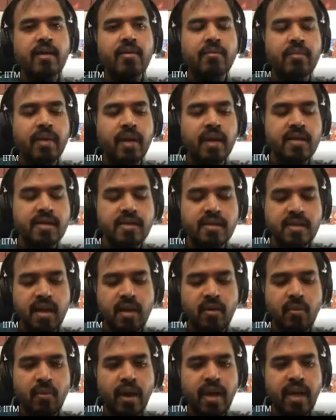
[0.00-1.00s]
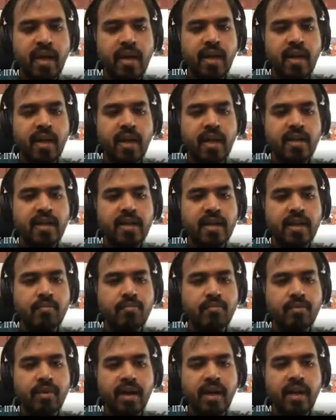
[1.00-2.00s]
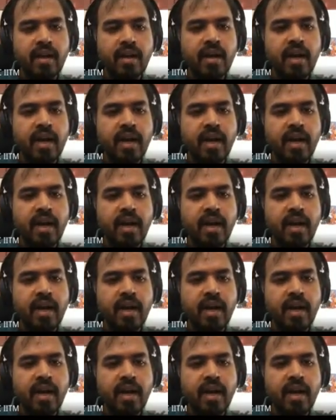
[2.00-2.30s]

because why can I read the temp file?